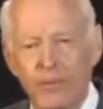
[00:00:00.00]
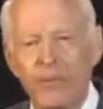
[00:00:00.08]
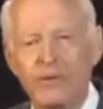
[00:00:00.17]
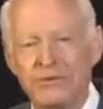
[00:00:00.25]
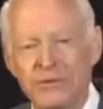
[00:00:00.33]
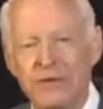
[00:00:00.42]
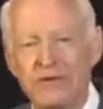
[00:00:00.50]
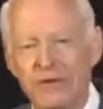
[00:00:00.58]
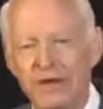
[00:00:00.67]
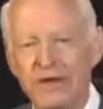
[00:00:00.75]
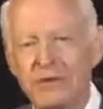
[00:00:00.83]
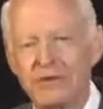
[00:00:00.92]
please
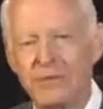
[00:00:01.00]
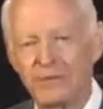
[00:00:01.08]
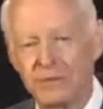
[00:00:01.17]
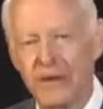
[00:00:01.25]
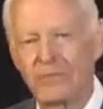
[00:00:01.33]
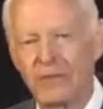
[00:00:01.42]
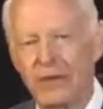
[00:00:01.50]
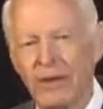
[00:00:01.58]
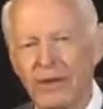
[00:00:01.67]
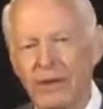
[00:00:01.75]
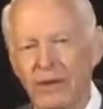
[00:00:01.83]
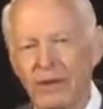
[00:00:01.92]
tell us
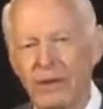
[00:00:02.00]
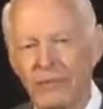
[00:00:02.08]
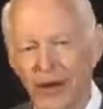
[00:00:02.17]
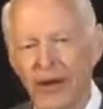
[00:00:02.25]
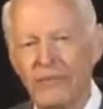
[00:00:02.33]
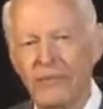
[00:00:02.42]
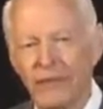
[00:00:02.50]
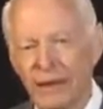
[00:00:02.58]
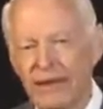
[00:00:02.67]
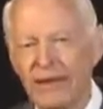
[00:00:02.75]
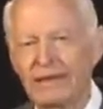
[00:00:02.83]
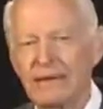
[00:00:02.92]
something about the
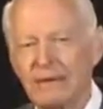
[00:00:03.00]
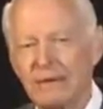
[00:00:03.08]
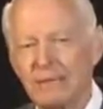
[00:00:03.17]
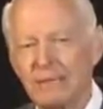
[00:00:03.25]
elite.